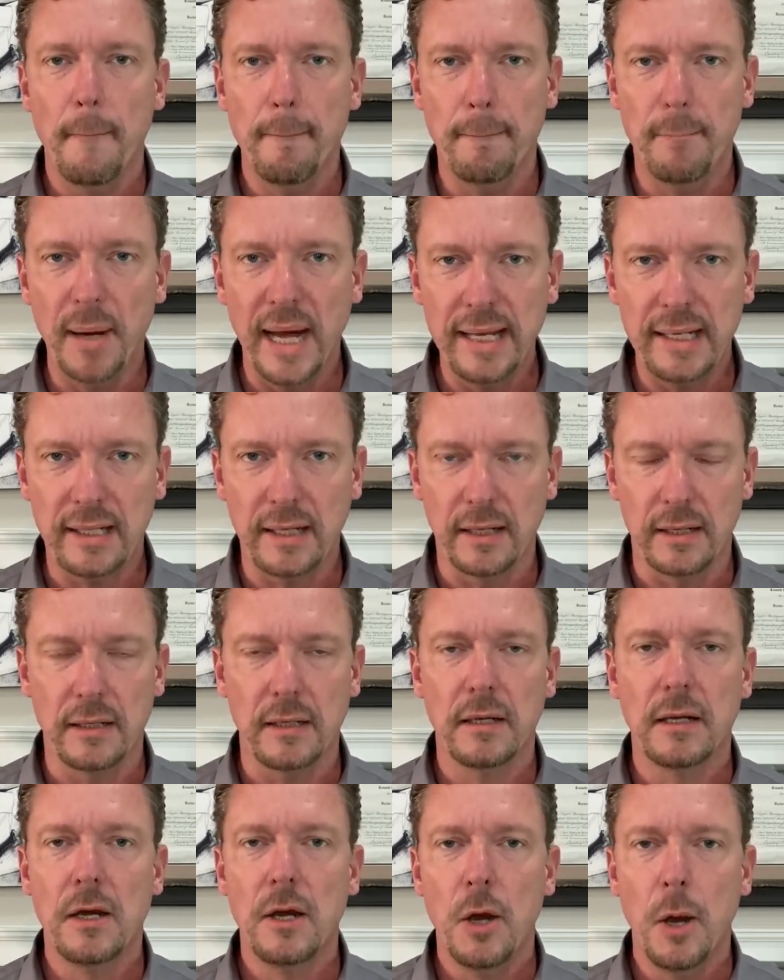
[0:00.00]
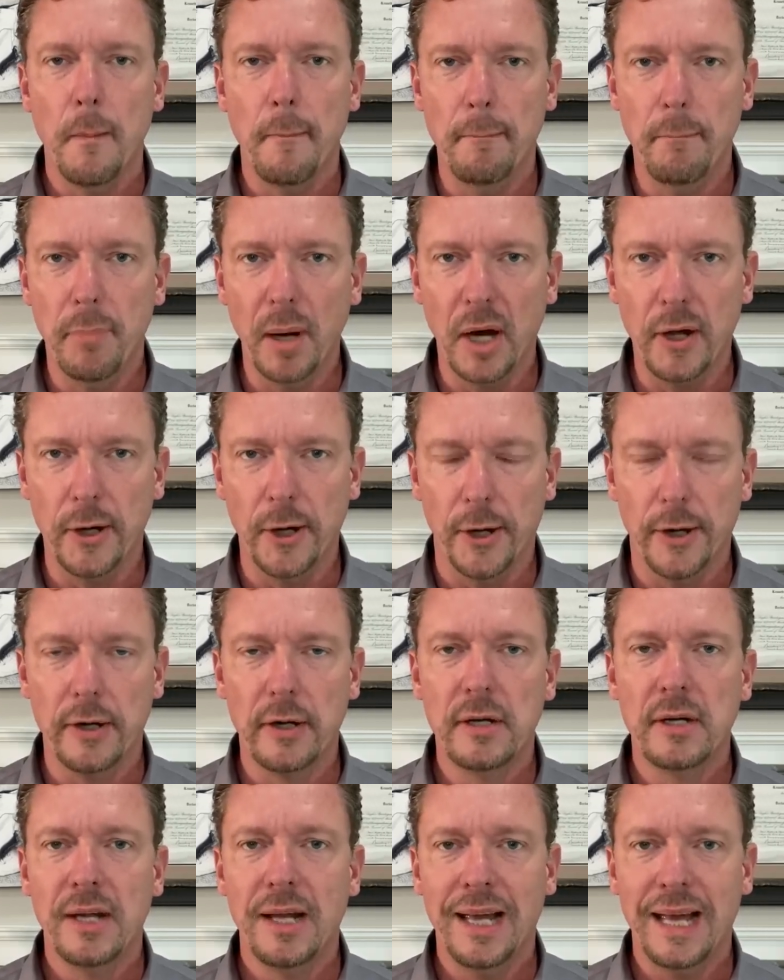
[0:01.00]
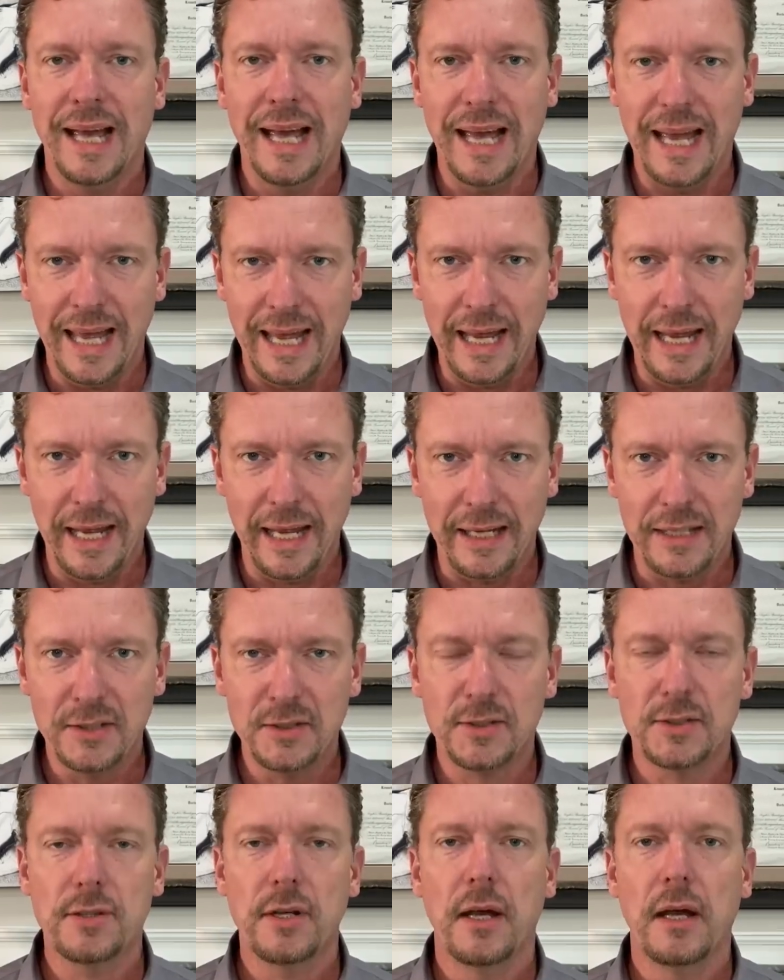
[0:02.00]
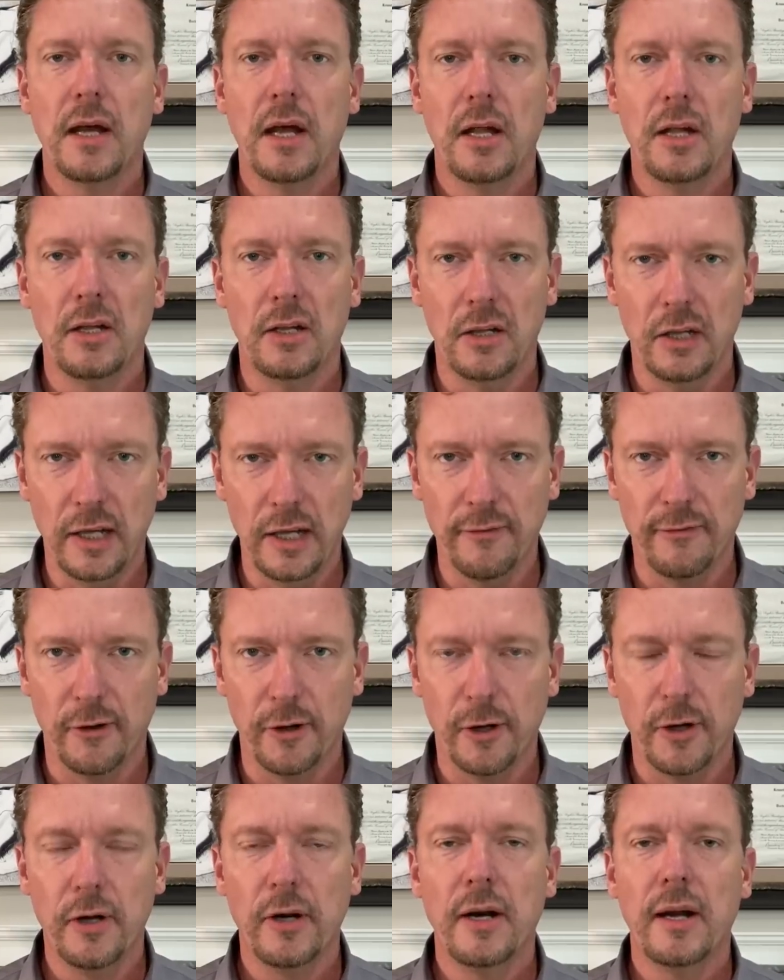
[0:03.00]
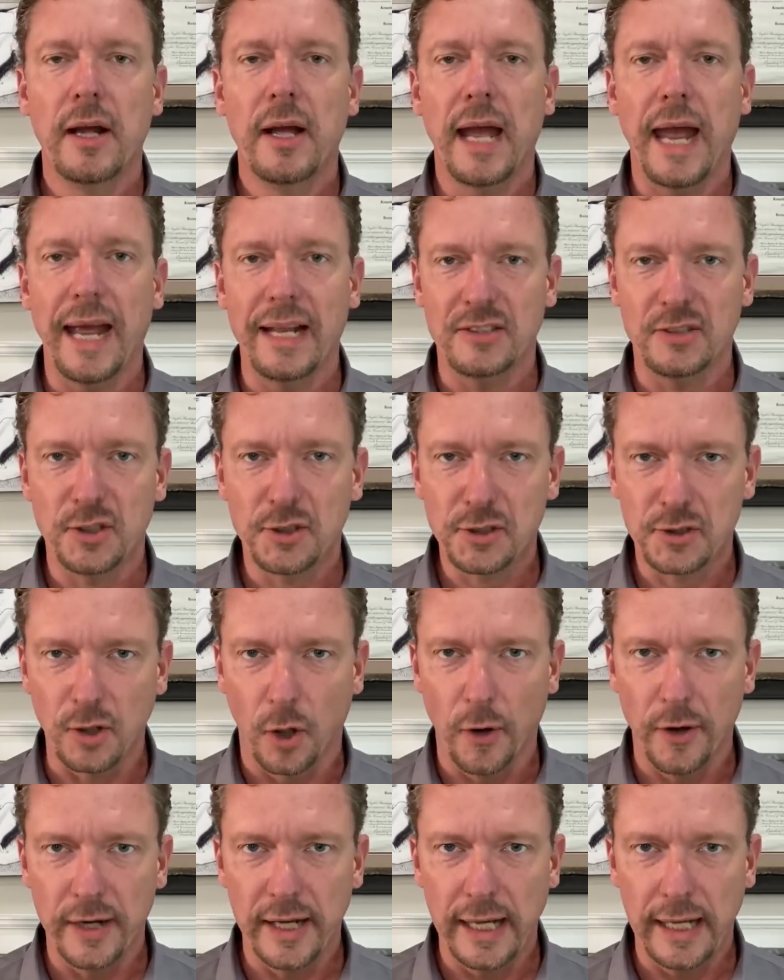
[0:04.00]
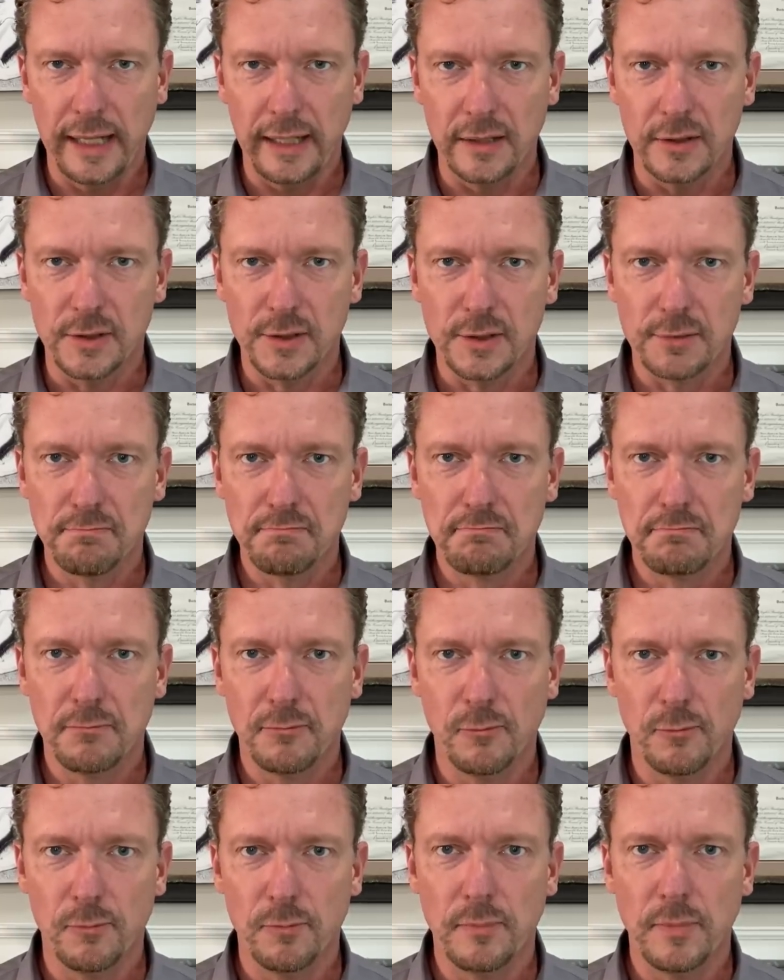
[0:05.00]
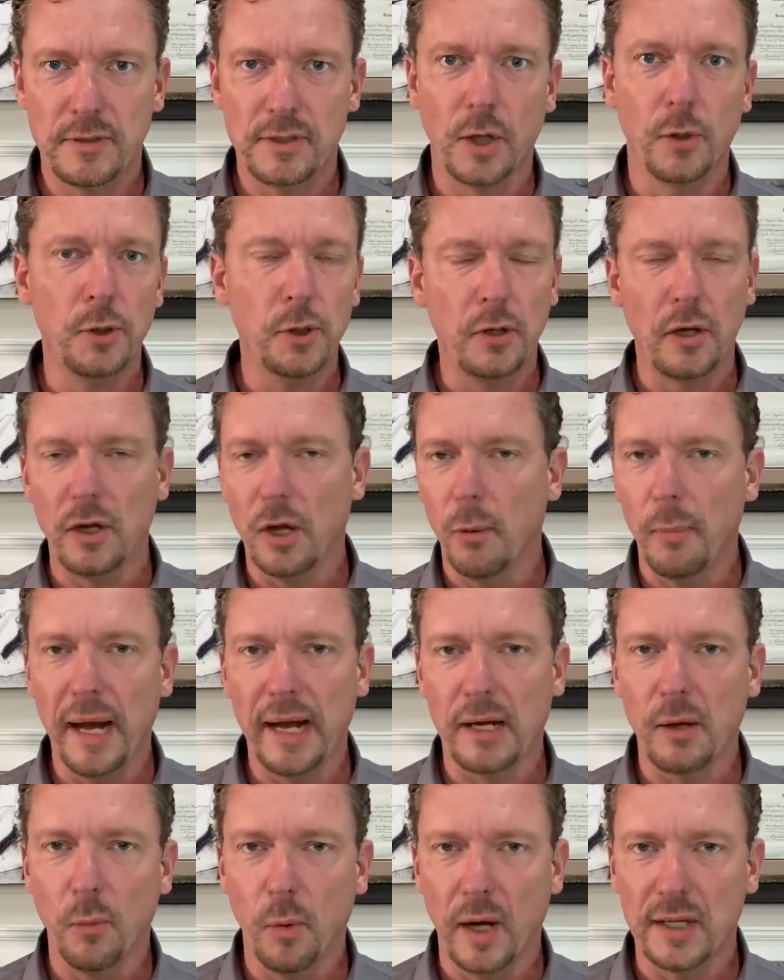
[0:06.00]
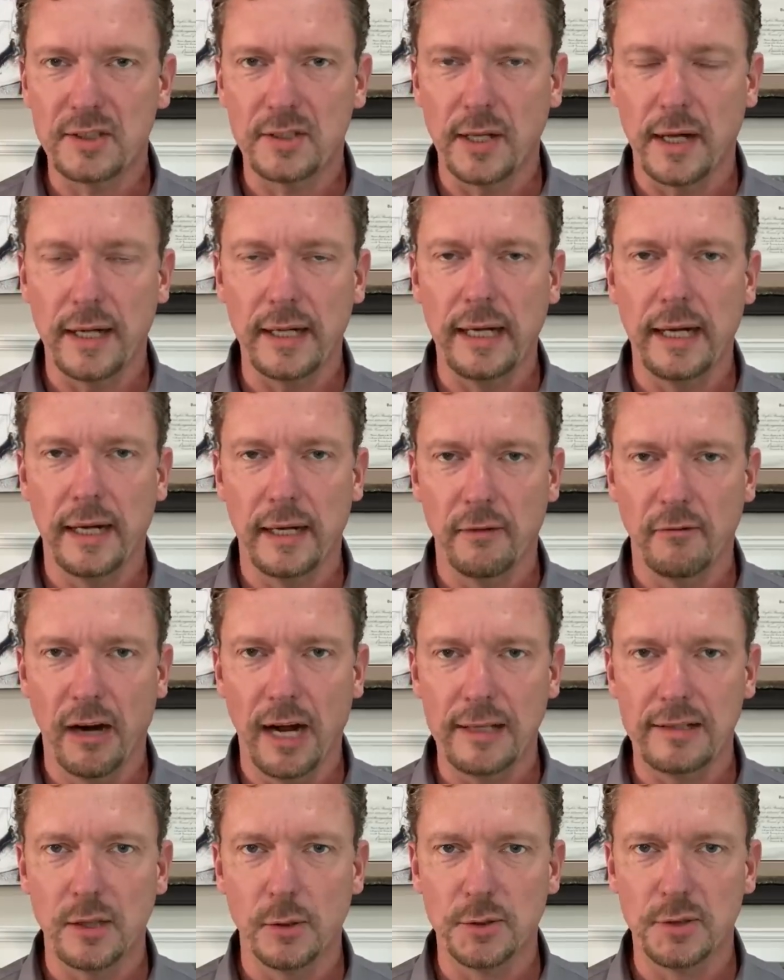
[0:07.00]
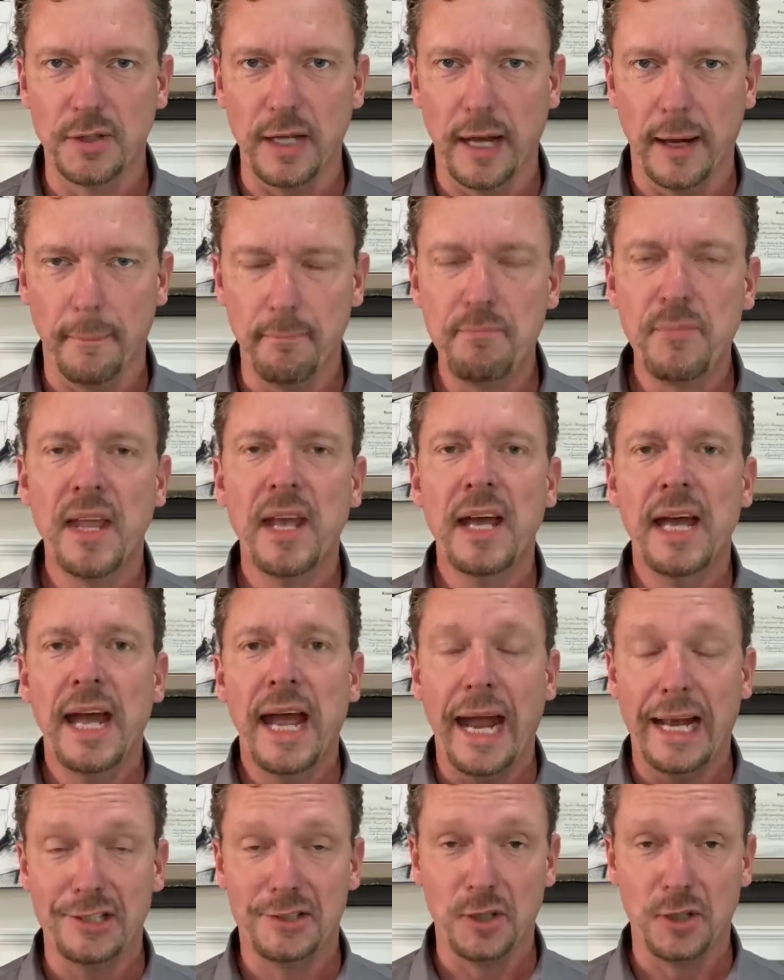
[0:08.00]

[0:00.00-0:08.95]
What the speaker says: bacon, butter, eggs, liver, and sardines. So you can go back and watch that again and write those down. And